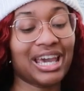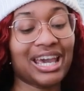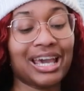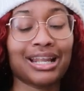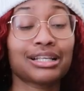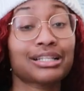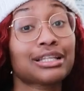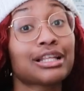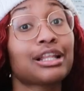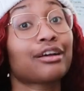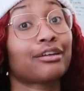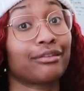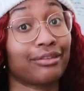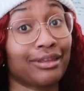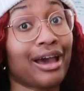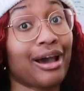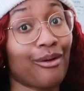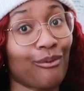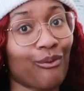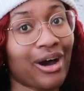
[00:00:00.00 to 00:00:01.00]
It doesn't look
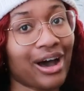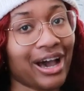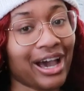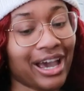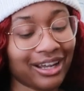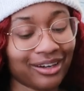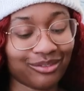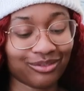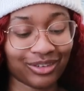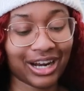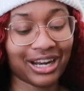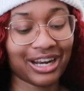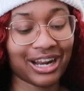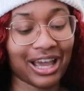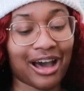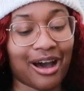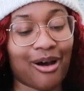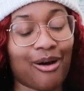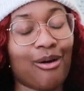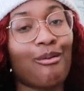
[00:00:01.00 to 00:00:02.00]
that wide right
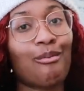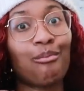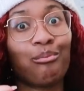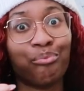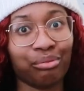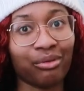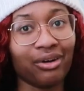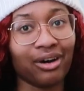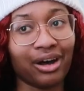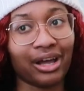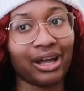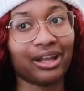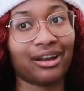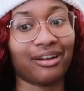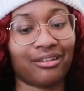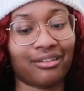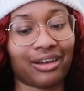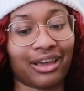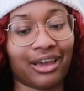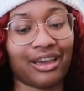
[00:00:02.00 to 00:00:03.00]
now, but
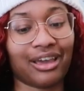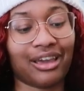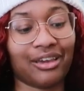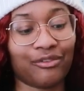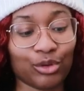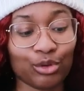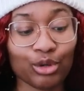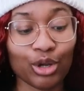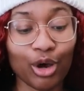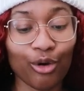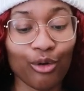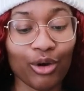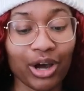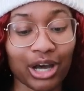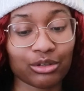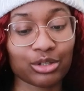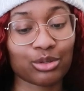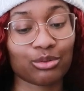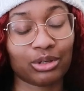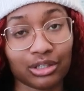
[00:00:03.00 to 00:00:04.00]
okay, if you know
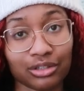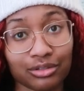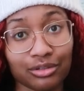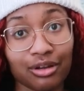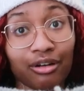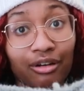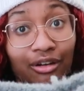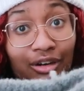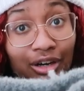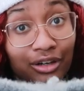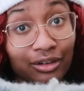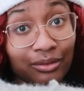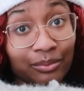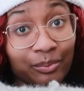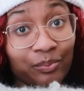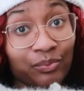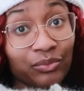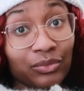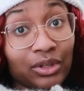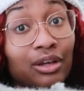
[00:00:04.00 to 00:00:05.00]
how sweaters
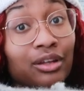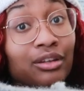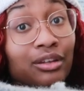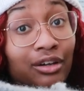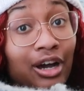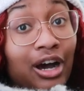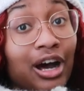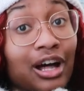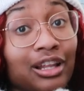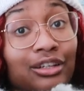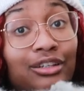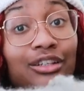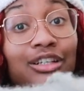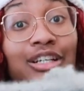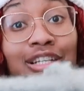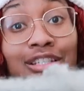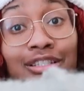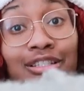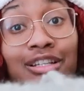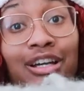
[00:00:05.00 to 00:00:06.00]
are, the collar
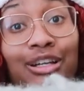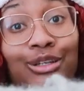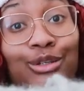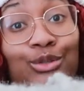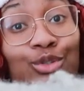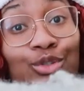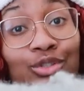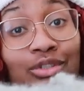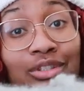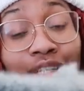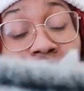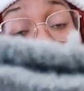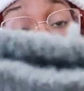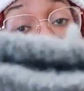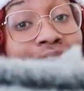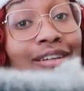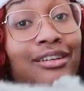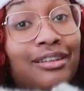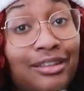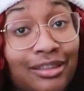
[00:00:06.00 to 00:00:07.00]
is not
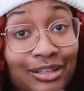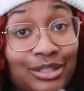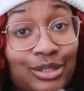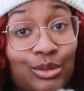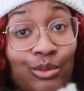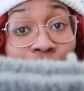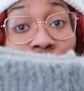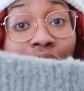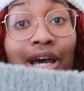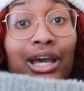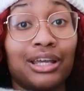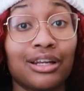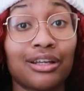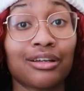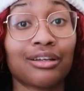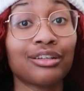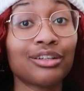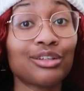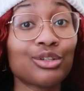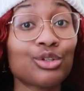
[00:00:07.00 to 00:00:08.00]
usually this
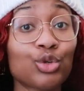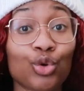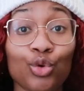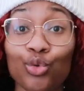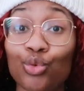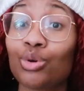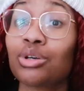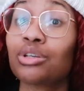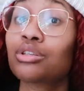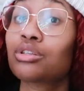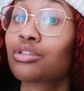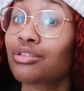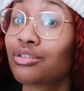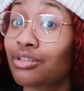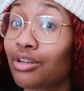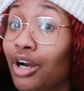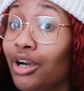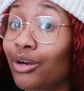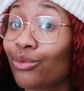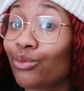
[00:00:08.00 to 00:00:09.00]
wide to
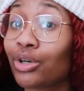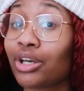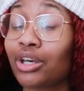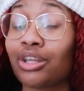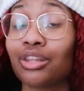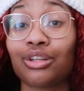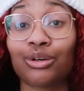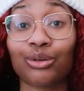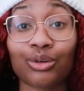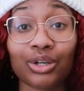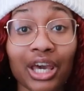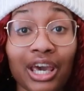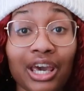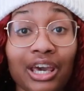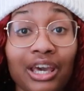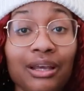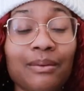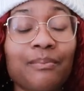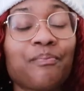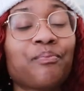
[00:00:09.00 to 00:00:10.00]
start with,
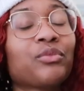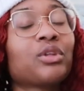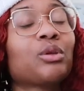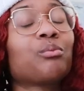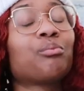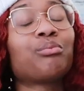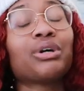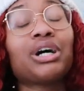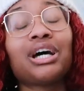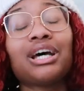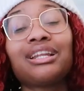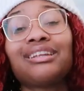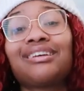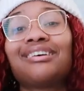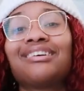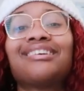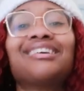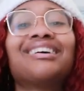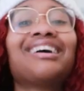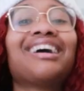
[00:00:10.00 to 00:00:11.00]
okay? But
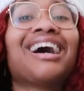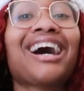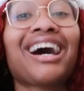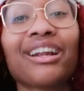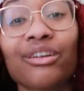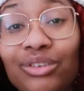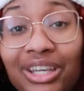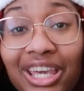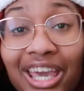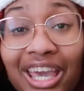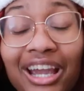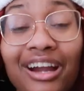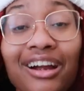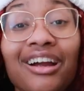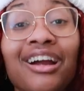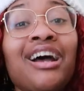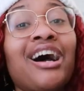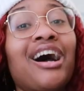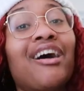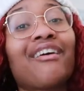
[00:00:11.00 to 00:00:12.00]
I don't
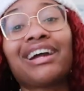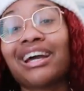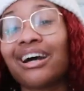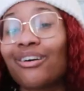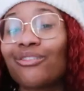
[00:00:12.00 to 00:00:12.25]
care, all right?